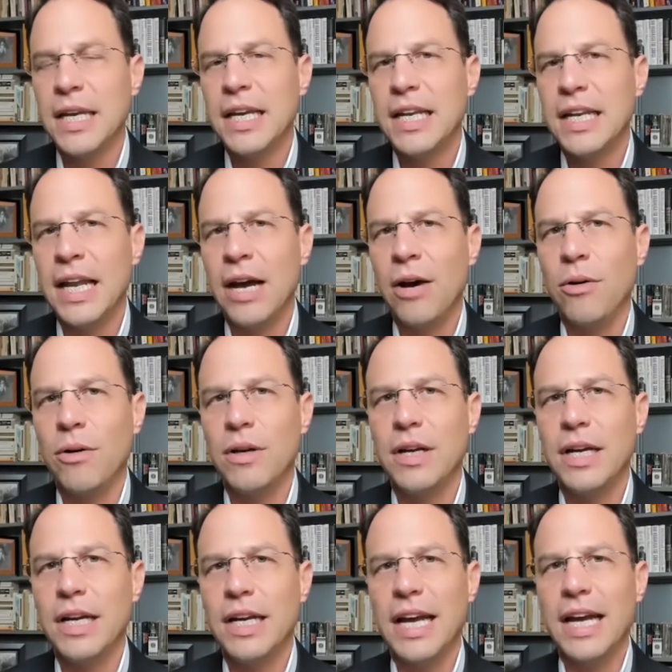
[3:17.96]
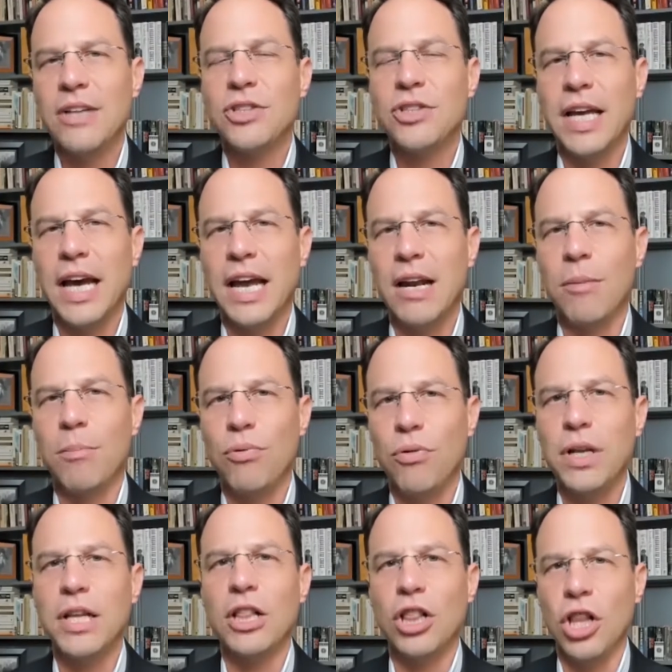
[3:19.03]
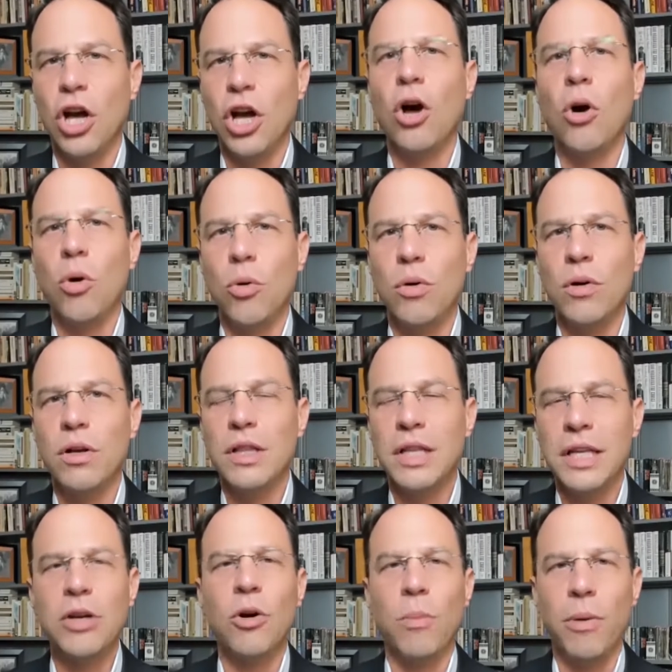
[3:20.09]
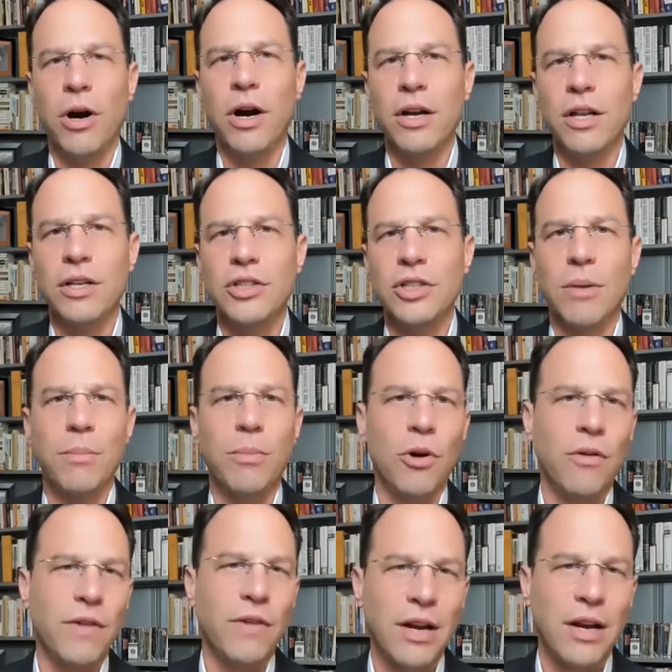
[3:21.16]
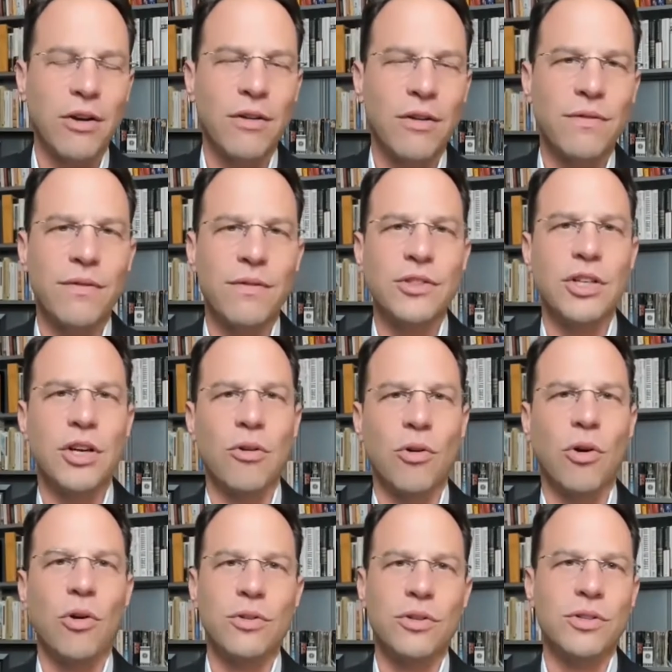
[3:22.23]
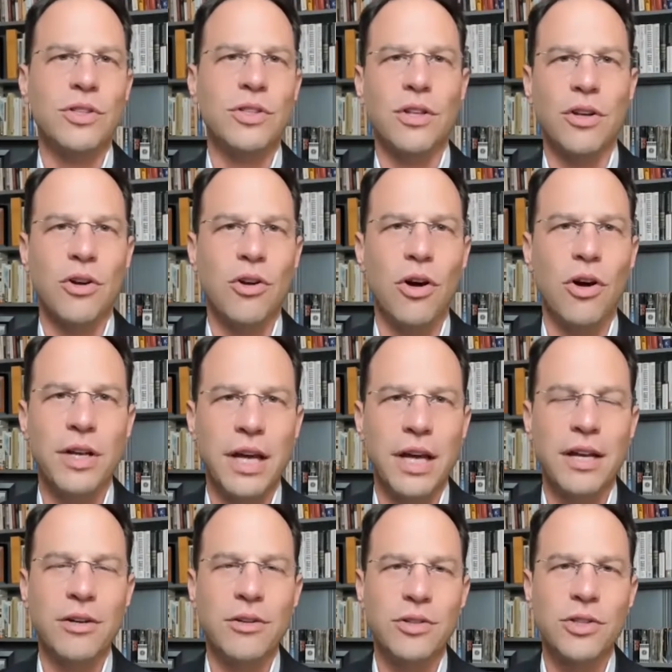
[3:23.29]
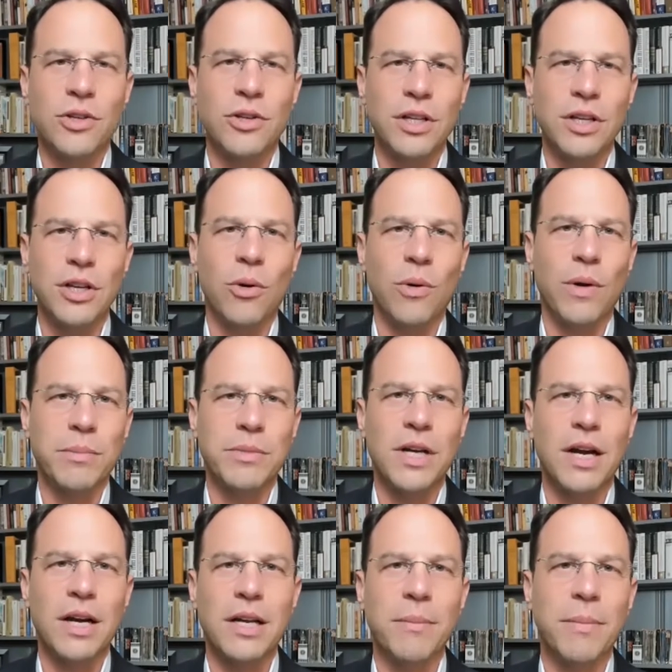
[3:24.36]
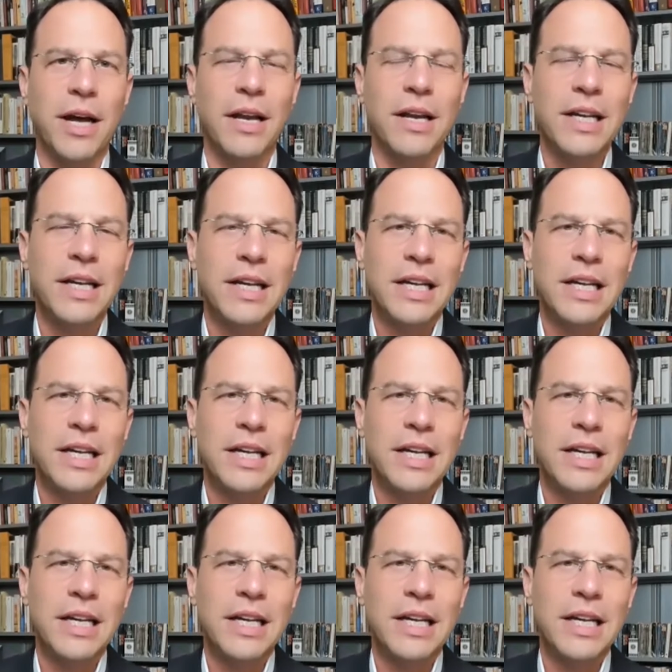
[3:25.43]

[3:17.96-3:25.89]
Now, he actually had a pretty low legal bar to jump over. And I don't know if General Holder's on the call yet. He'll certainly know what I'm talking about.